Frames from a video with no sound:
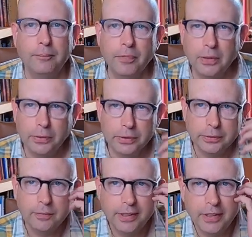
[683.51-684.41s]
In terms
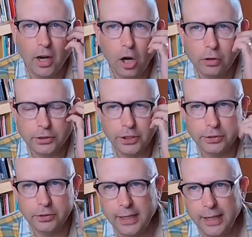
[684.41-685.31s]
of the
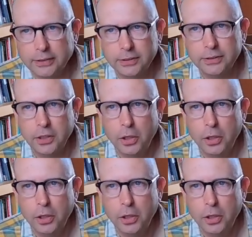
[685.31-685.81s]
horizontal axis,